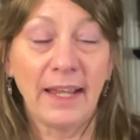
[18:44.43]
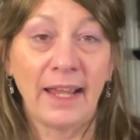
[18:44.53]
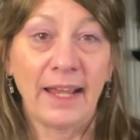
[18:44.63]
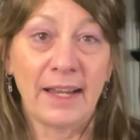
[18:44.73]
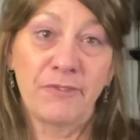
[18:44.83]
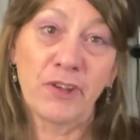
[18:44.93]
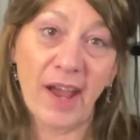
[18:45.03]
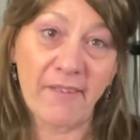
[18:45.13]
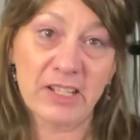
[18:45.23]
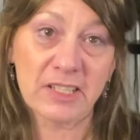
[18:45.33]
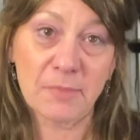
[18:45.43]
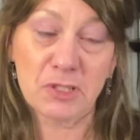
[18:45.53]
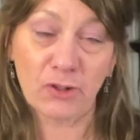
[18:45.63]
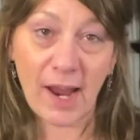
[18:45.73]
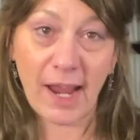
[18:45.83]
And if you haven't
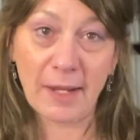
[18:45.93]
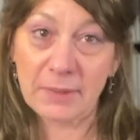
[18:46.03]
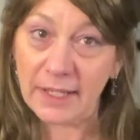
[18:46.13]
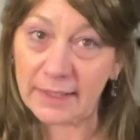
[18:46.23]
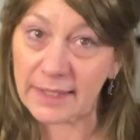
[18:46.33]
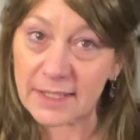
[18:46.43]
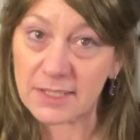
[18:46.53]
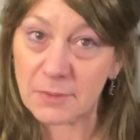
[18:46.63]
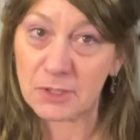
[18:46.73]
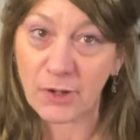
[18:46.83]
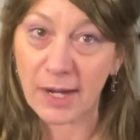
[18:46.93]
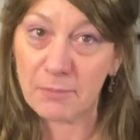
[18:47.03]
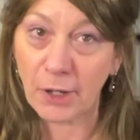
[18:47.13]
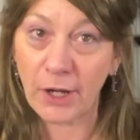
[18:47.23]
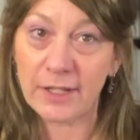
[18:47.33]
subscribed, hit that subscribe
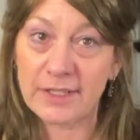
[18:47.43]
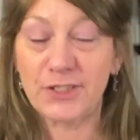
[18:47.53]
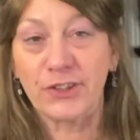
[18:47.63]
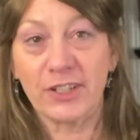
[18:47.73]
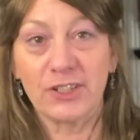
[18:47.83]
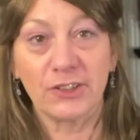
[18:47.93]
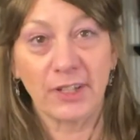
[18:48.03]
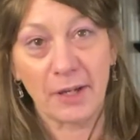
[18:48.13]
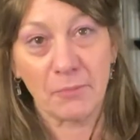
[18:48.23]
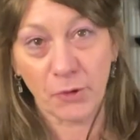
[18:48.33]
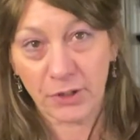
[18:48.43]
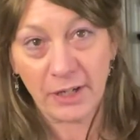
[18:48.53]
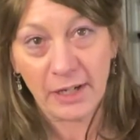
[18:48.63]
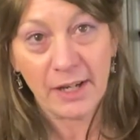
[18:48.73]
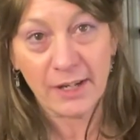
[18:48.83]
button so that you'll get more
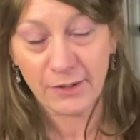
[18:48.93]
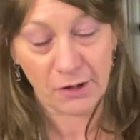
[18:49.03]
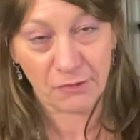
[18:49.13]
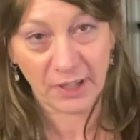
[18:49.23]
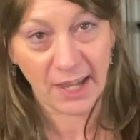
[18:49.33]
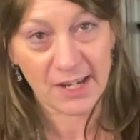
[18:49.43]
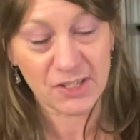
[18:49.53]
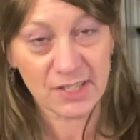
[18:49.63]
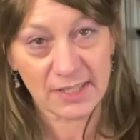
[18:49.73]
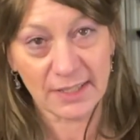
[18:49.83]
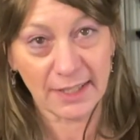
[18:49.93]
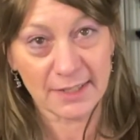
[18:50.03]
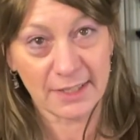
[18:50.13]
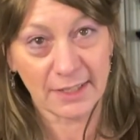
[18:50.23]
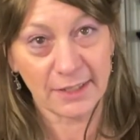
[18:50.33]
notifications and get
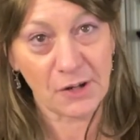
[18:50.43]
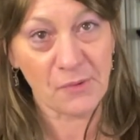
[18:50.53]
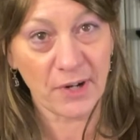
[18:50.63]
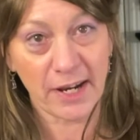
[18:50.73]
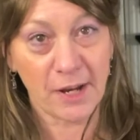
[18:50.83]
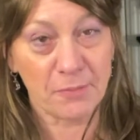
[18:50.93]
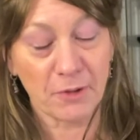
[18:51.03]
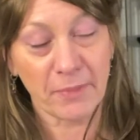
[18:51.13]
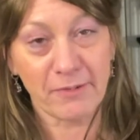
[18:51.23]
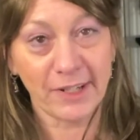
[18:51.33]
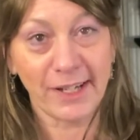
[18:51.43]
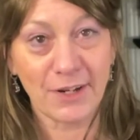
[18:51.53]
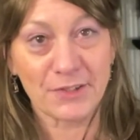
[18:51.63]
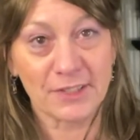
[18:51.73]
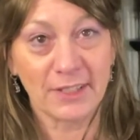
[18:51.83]
to know when I upload my
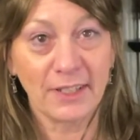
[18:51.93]
videos.